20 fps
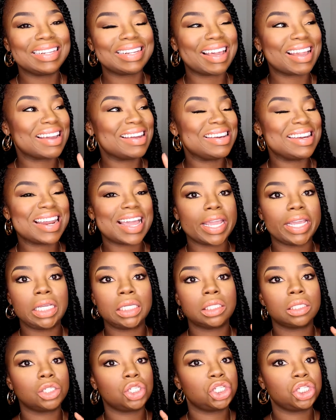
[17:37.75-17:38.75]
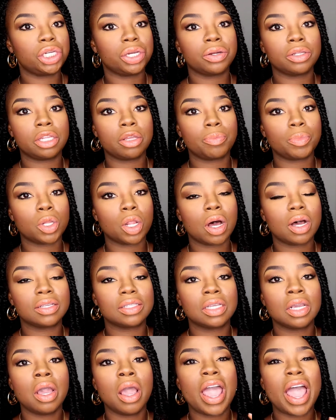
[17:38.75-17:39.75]
like a nice sheer lip
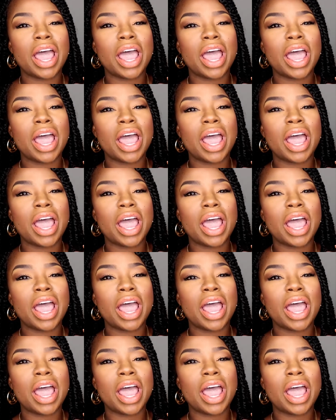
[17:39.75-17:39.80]
gloss,